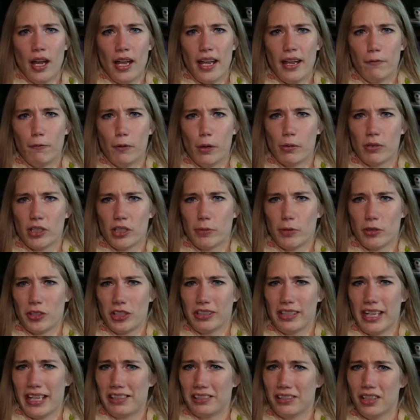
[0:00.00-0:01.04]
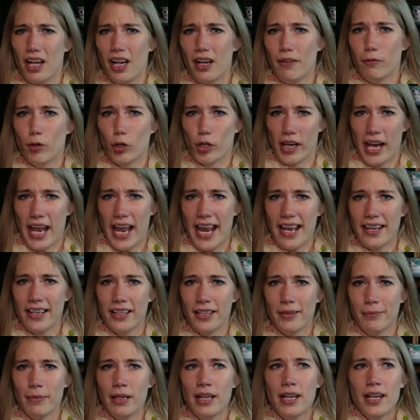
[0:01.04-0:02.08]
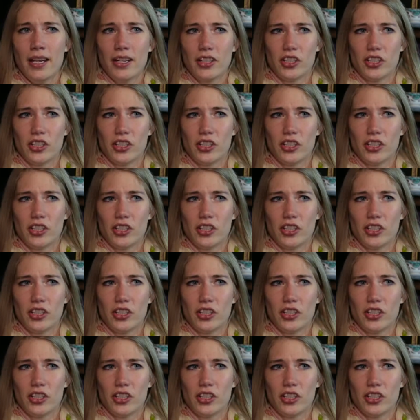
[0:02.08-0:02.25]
if we were supposed to like love or hate him.